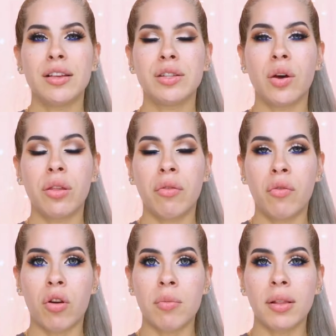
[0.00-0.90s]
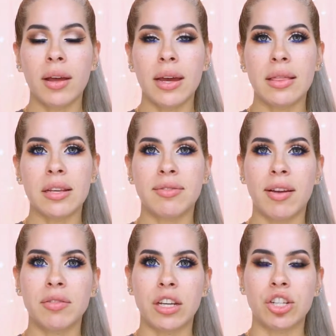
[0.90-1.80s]
So the formula in this
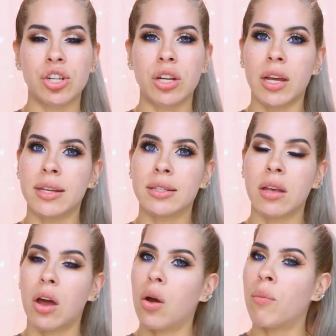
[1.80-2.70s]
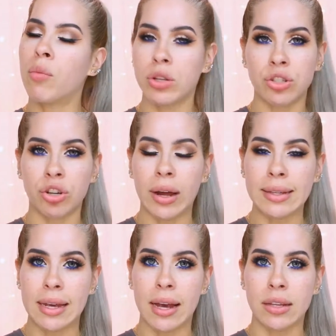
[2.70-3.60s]
foundation is
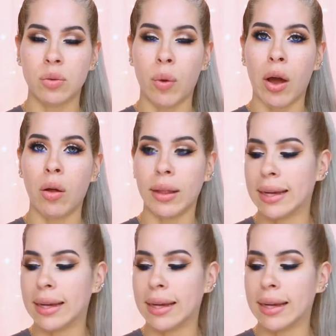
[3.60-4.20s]
moisturizing as well.